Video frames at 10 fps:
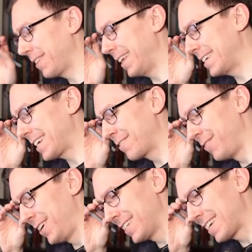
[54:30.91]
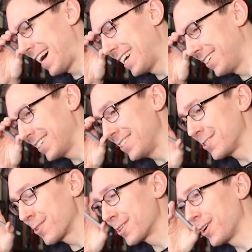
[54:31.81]
Things get volatile. You
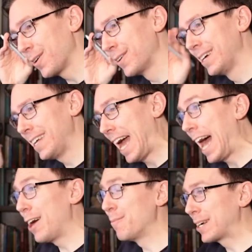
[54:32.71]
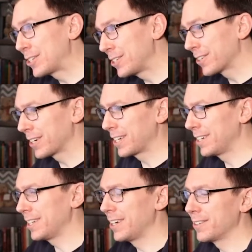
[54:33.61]
don't know how much you're
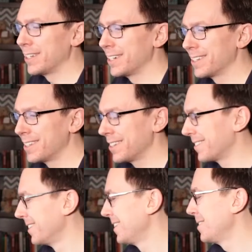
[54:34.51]
gonna, you know, the the